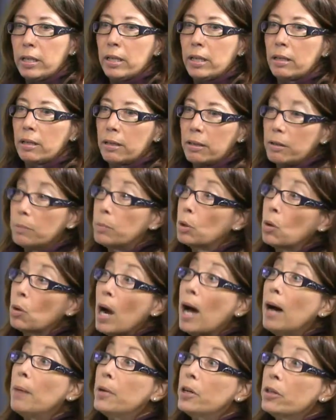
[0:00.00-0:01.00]
uh, the
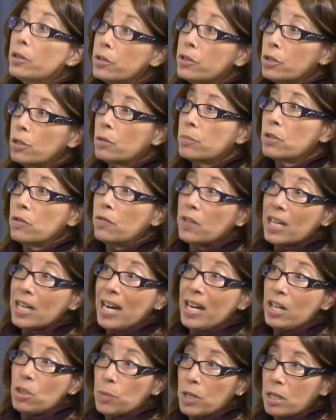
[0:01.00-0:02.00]
barometer in terms of
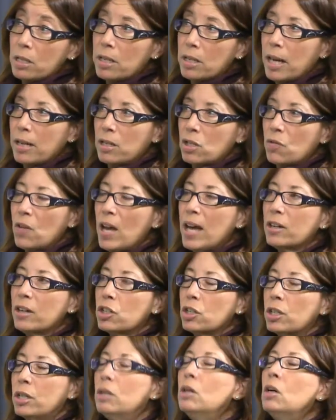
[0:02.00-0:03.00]
engagement and
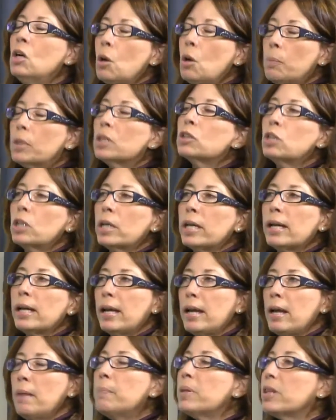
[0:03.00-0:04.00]
satisfaction, but looking
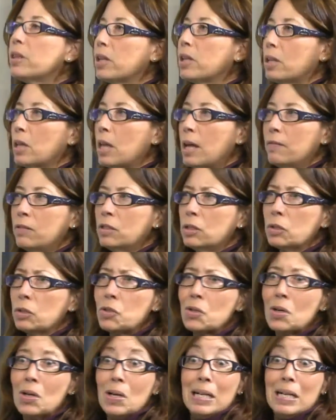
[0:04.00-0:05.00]
at empathy
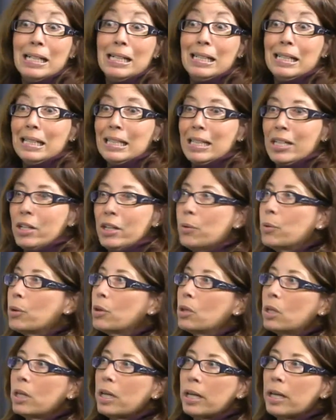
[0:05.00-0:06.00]
levels, you know, we
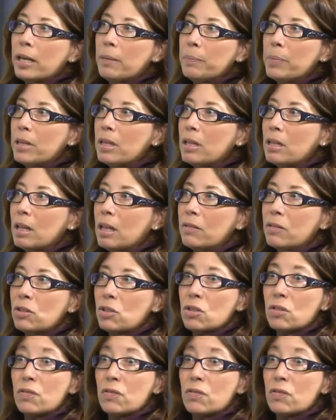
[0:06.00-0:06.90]
are looking at empathy levels of